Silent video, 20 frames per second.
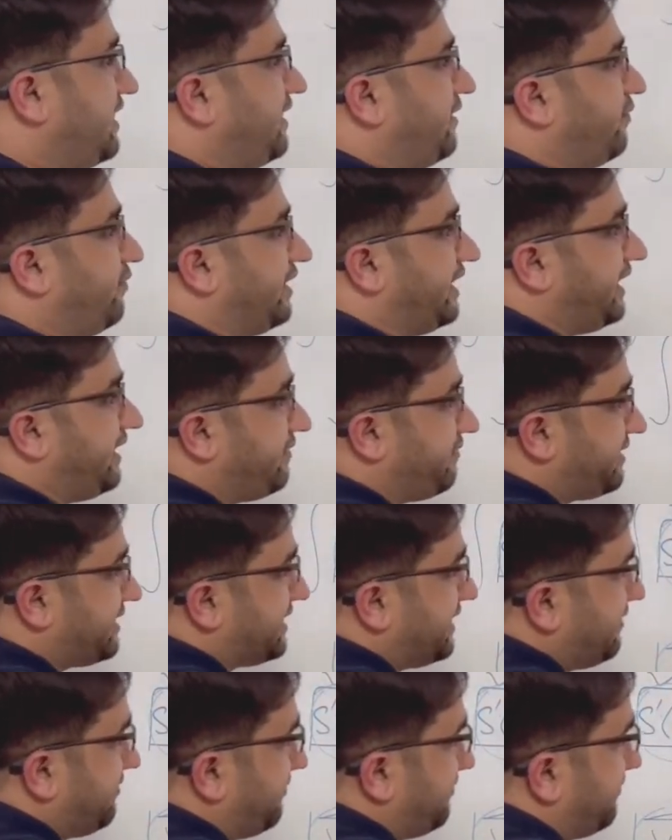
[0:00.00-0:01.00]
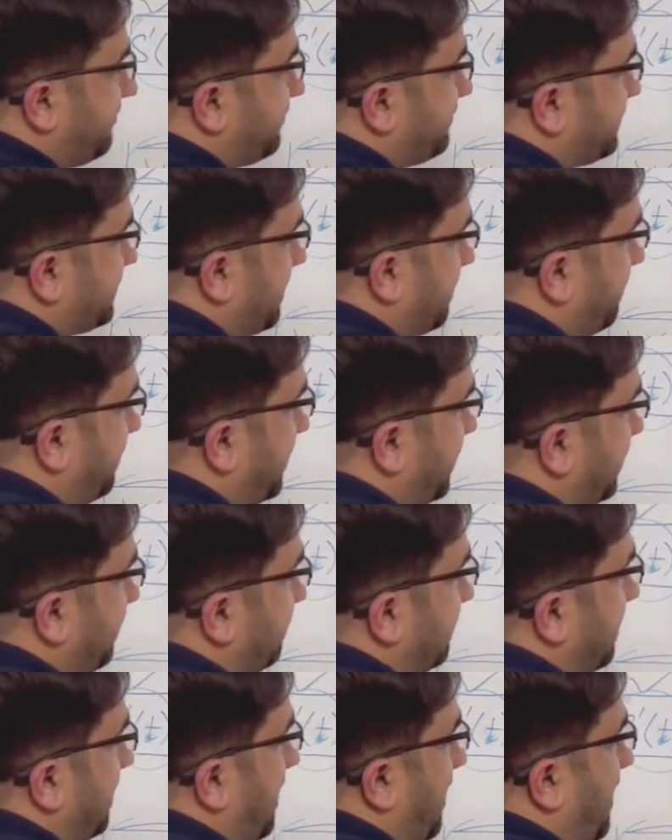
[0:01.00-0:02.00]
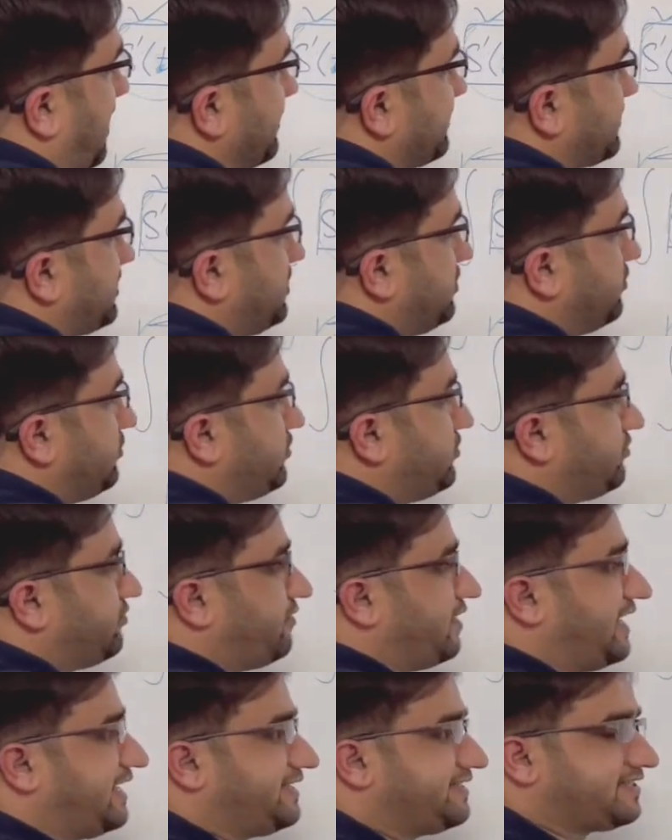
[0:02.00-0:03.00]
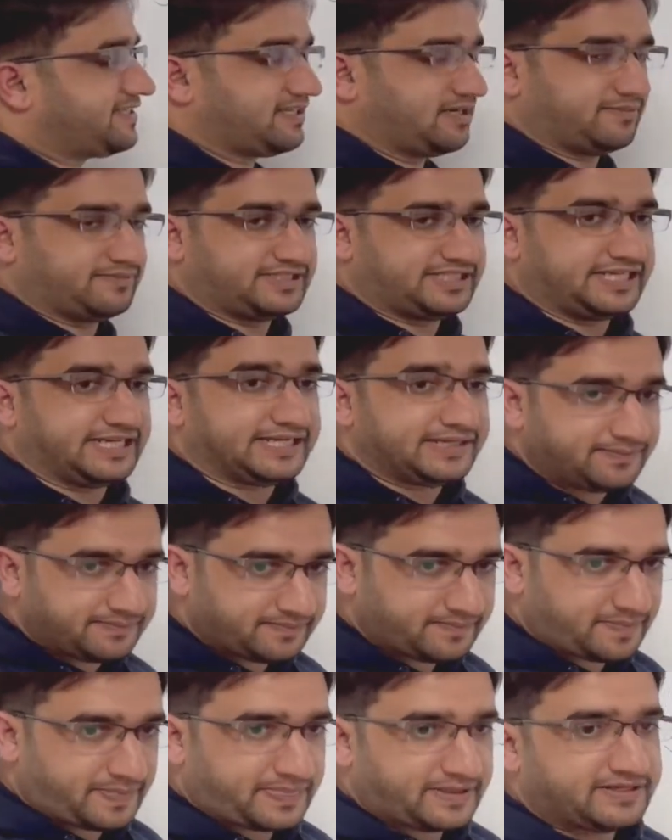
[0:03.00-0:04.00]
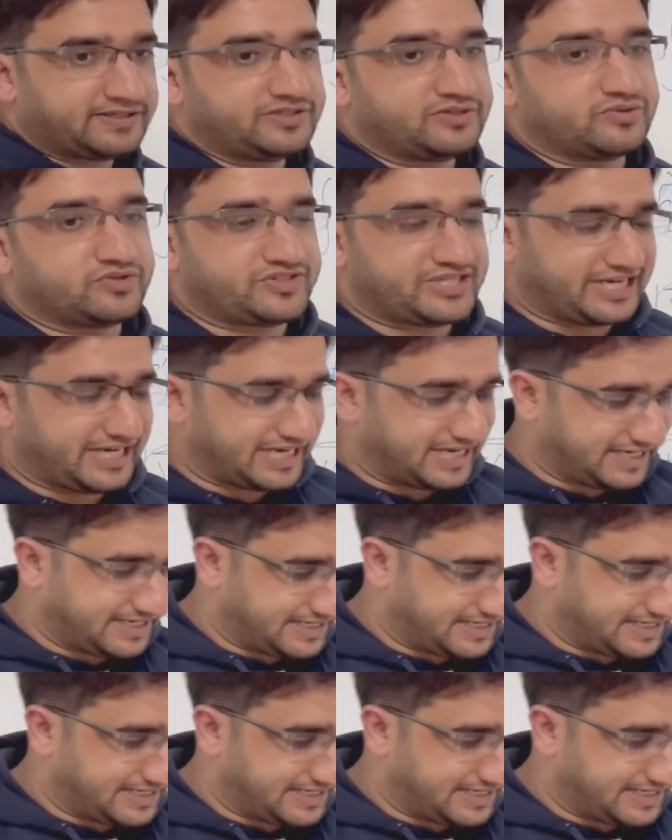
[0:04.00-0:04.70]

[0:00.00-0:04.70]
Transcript: whenever somebody will ask you to find something using an